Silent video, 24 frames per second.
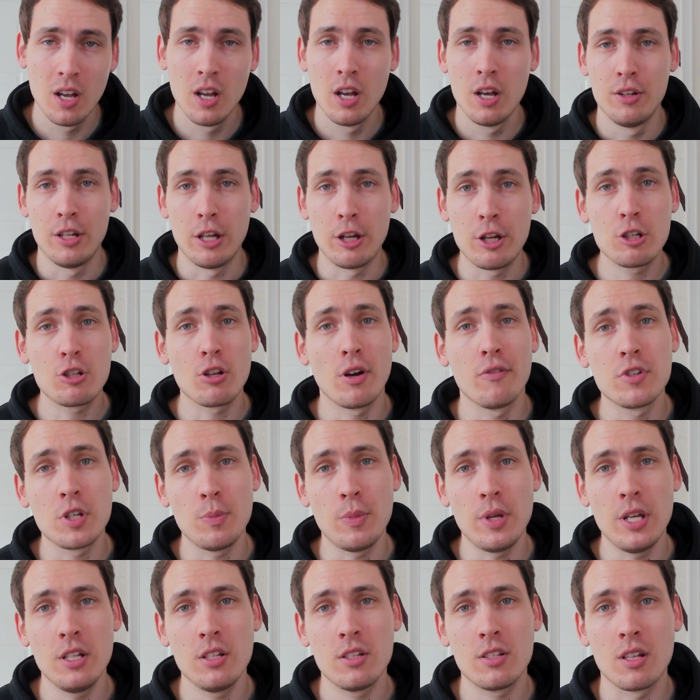Now, this obviously
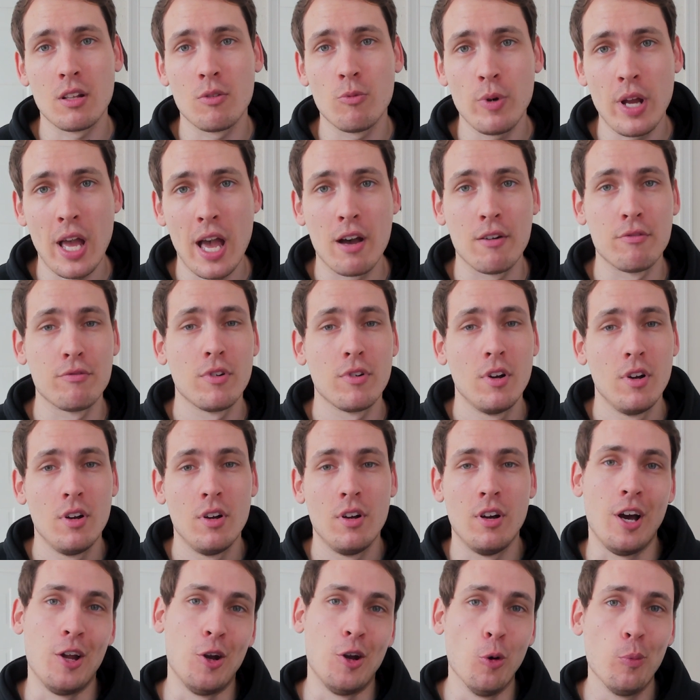means that we have
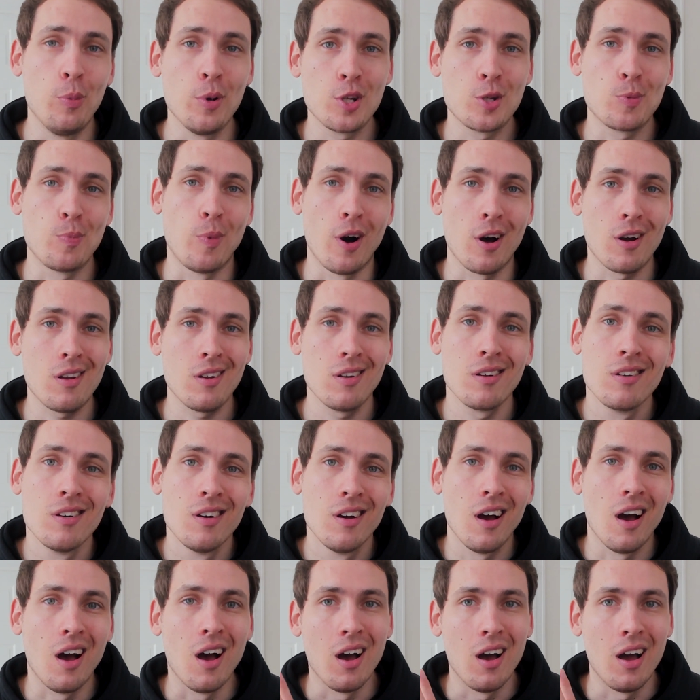an open spot
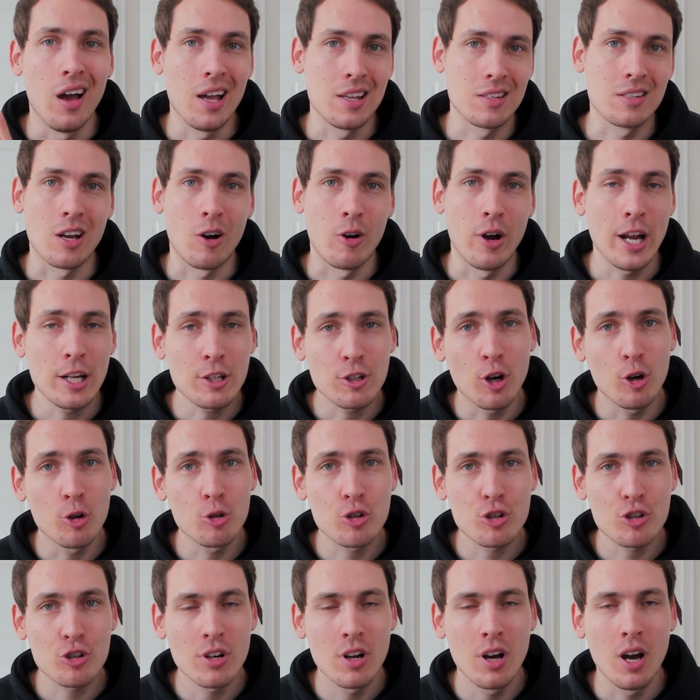as our head
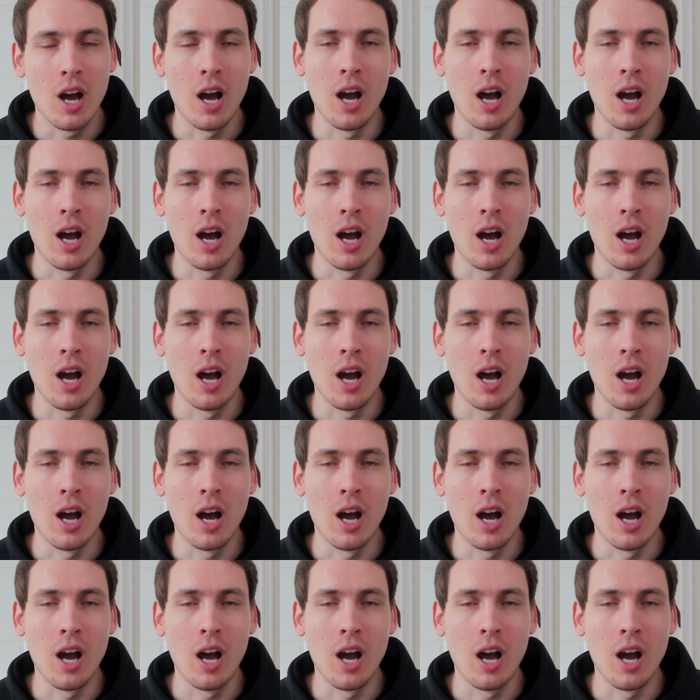coach,